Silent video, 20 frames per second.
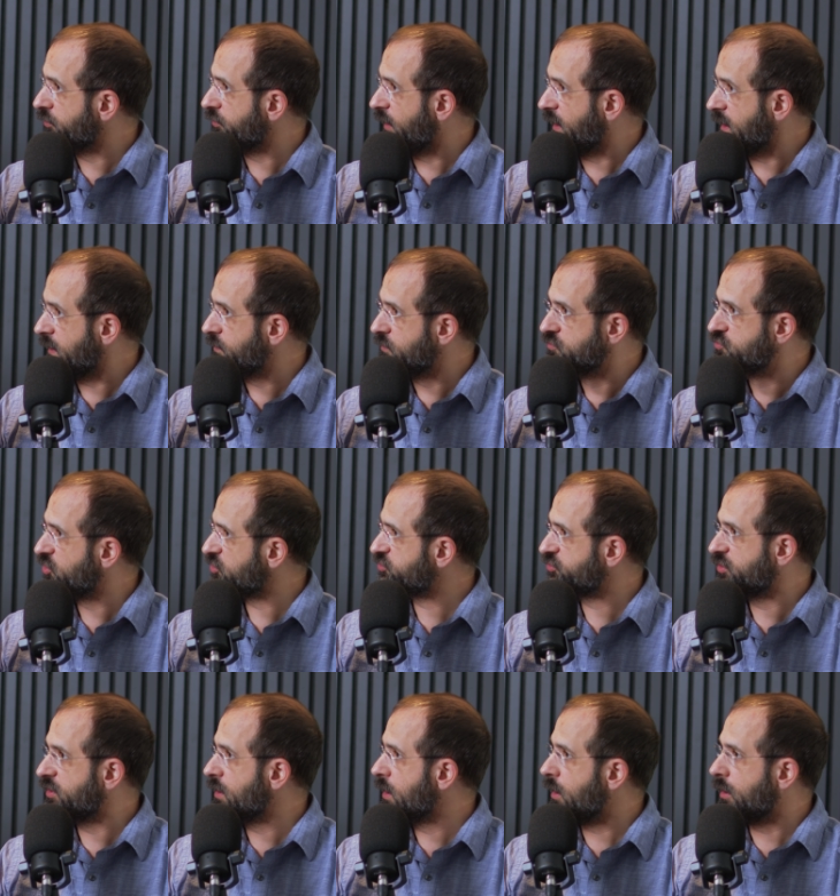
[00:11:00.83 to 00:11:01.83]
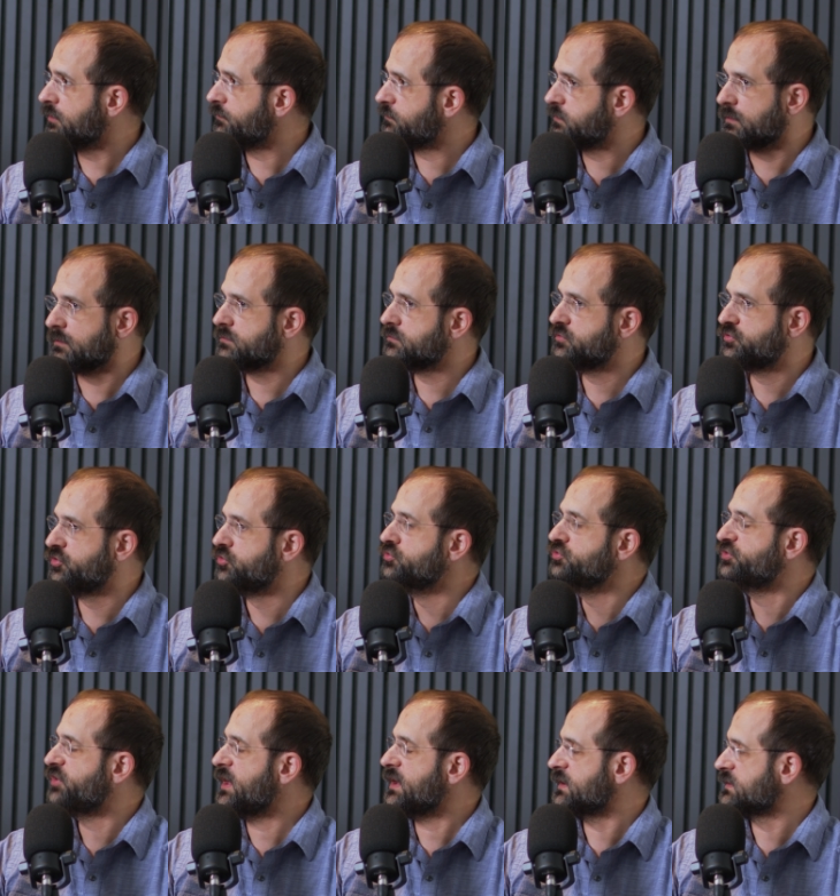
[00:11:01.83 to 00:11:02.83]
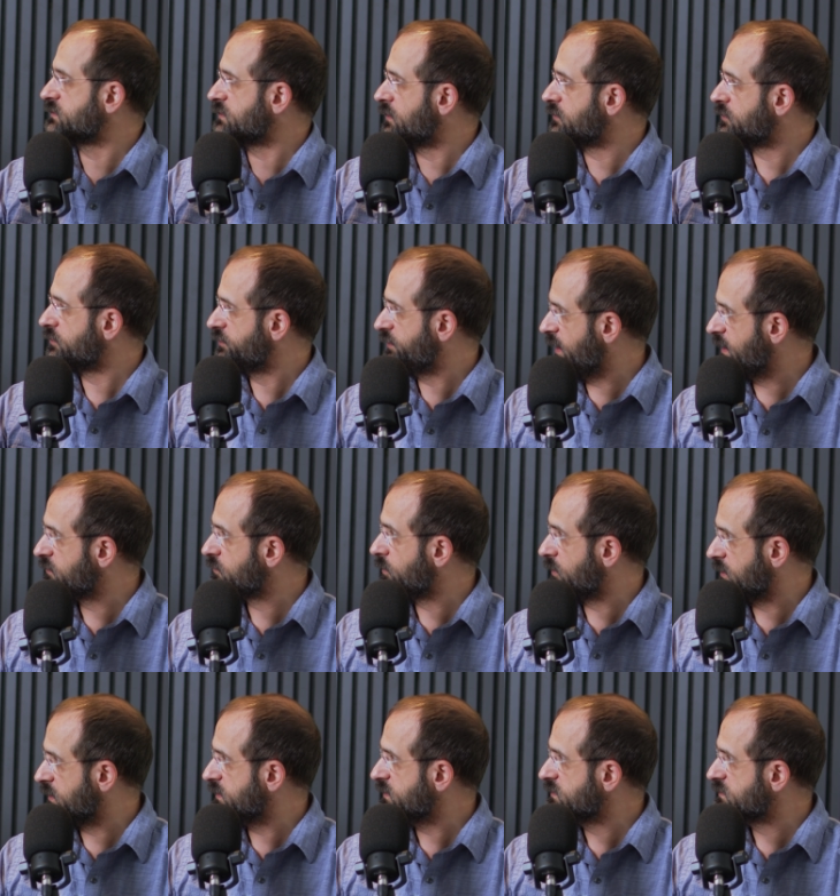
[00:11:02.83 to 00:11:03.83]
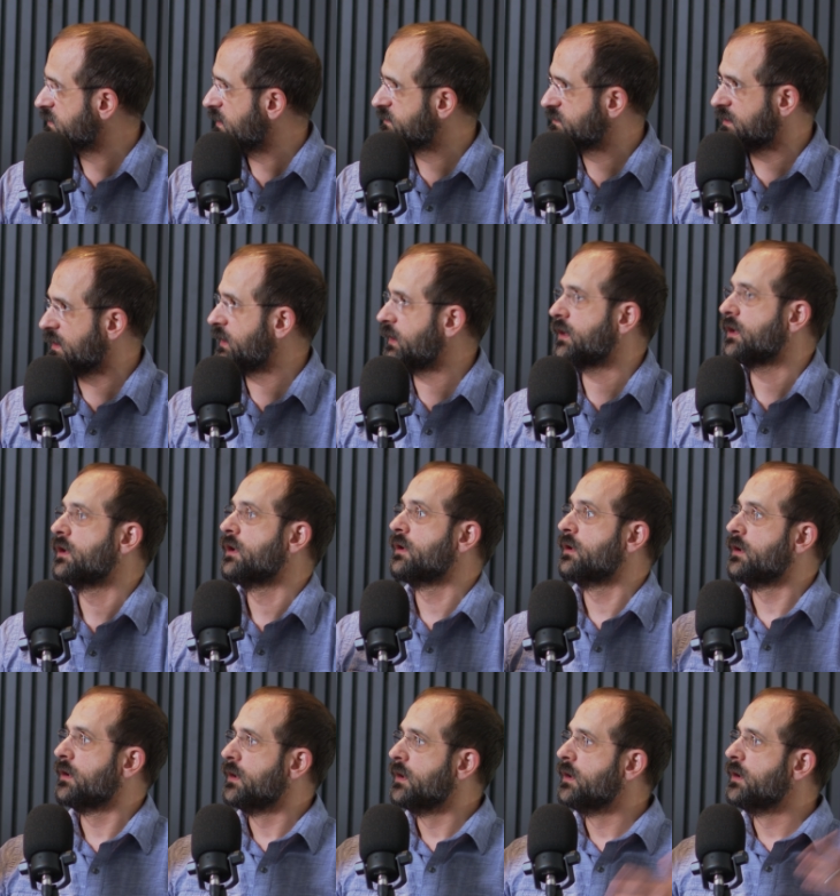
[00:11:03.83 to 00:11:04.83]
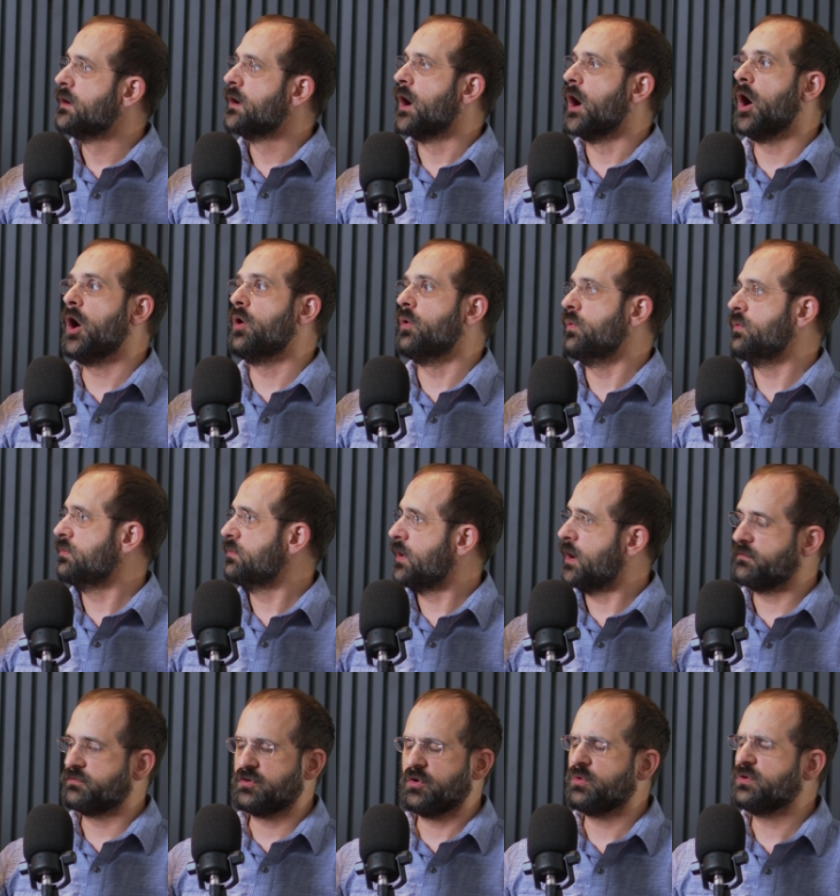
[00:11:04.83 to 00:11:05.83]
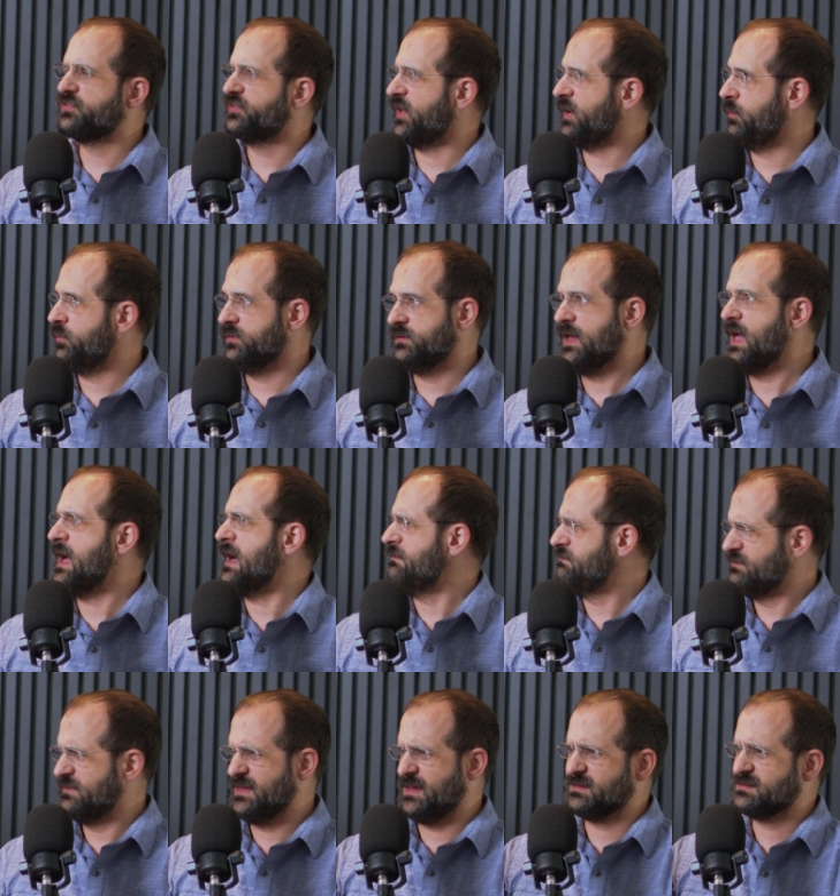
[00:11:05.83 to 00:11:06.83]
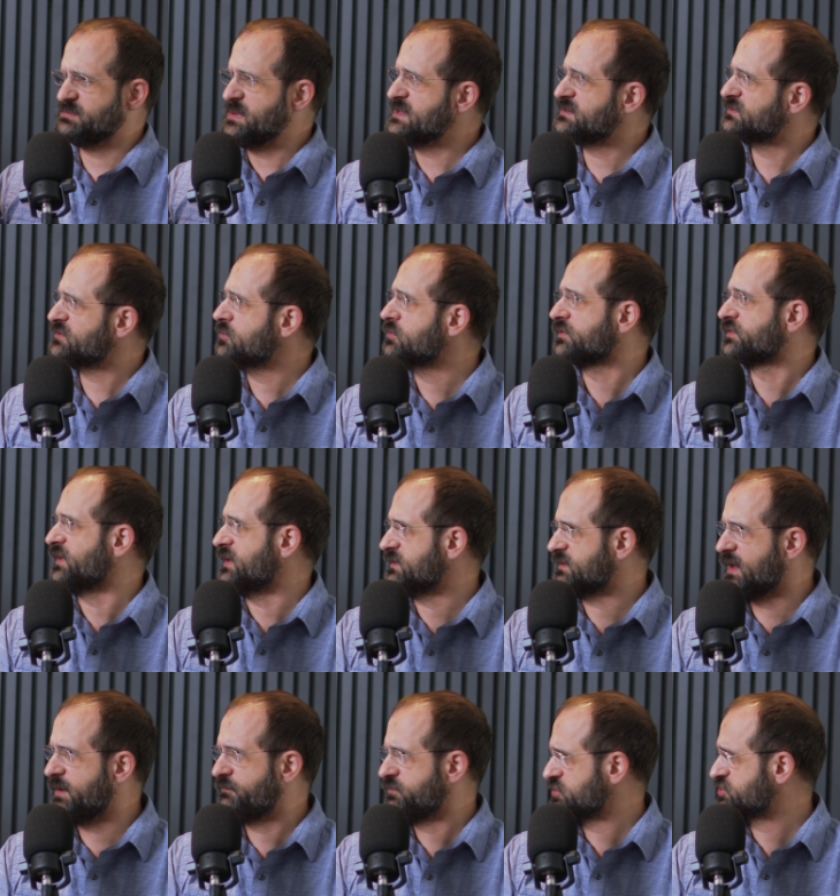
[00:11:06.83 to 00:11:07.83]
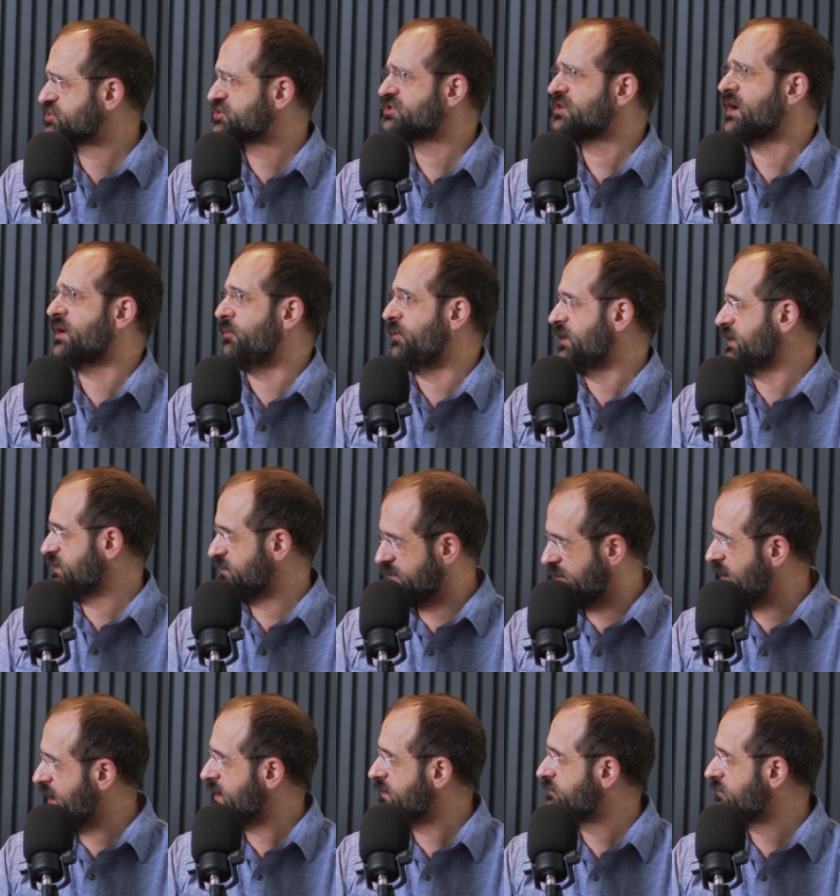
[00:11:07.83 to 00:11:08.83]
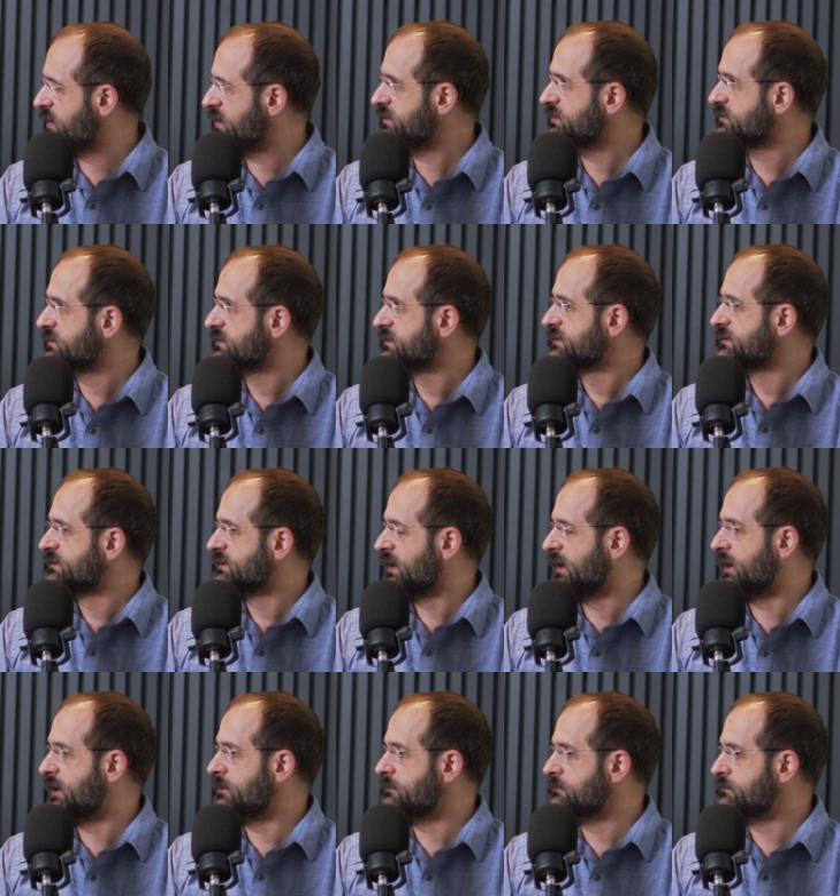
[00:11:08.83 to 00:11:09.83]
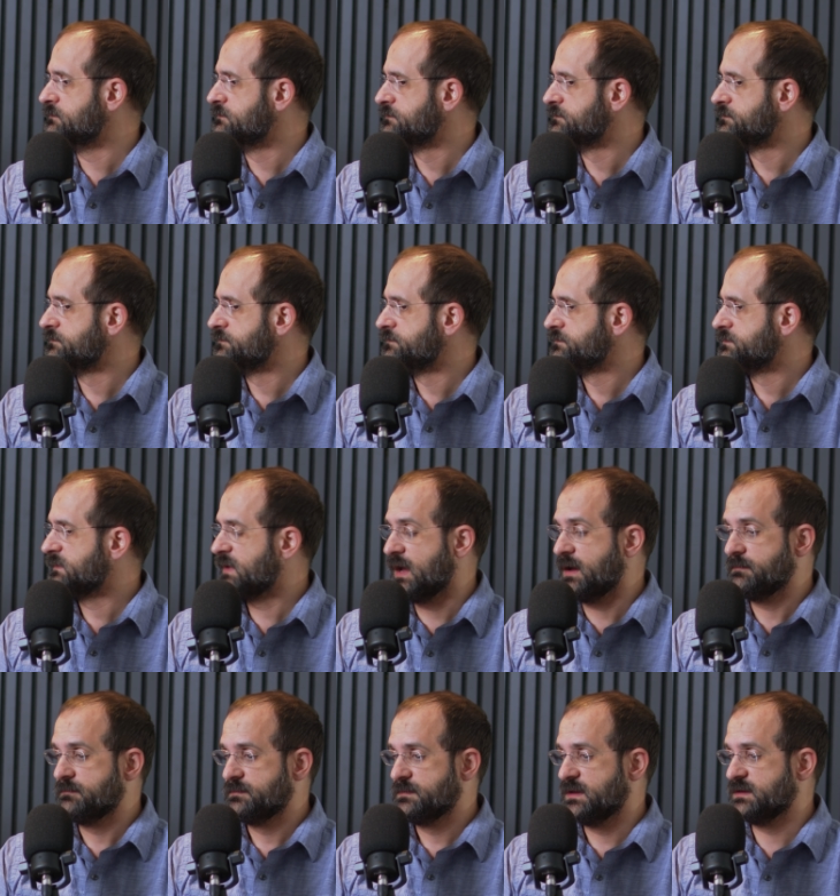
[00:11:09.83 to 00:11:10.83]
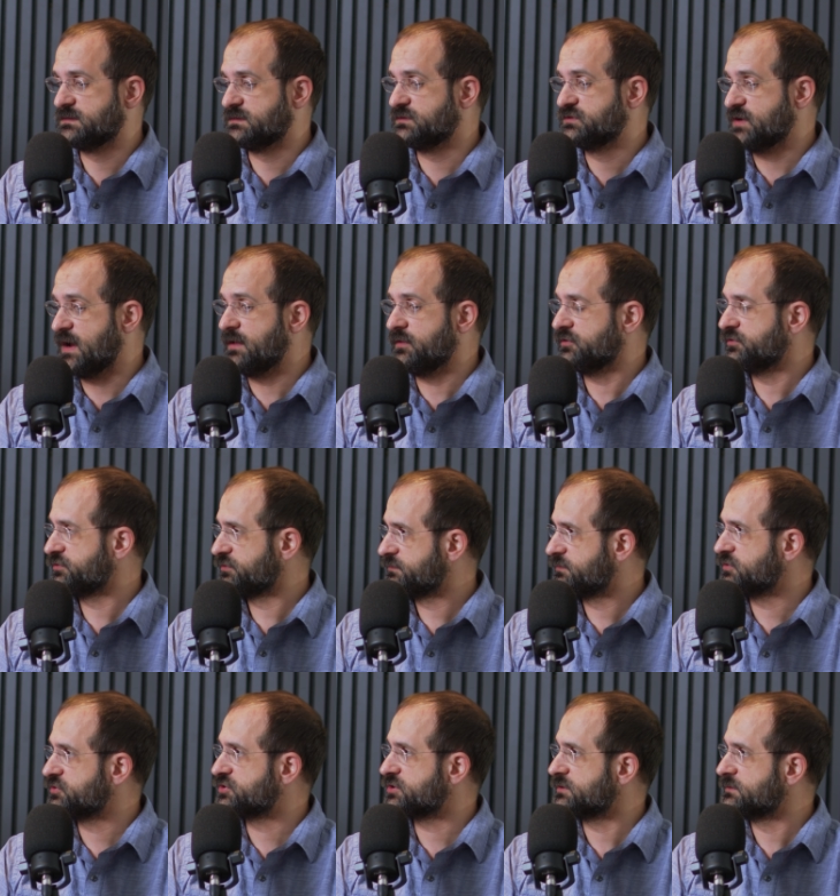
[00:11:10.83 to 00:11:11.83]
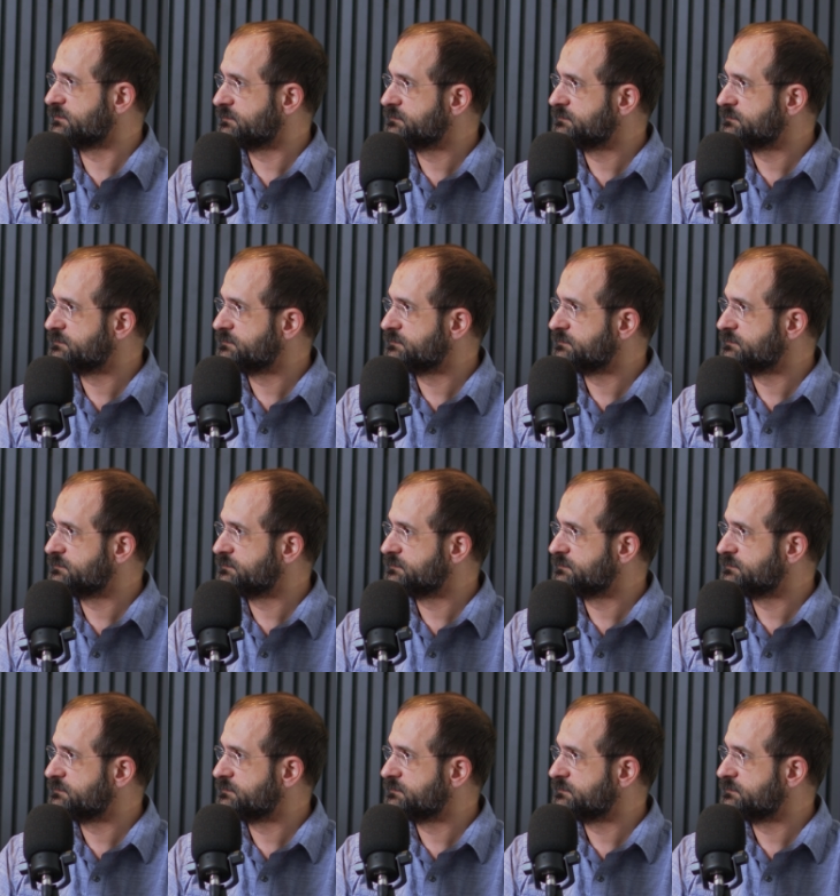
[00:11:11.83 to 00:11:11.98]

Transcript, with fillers: like just un, for two seconds understands what it is, it's like Oh, oh of course I. Right. Yeah, that makes total sense. I, for sure, I mm-hmm. want to do that. Right. Mm-hmm. Um, yeah, it's a challenge for sure.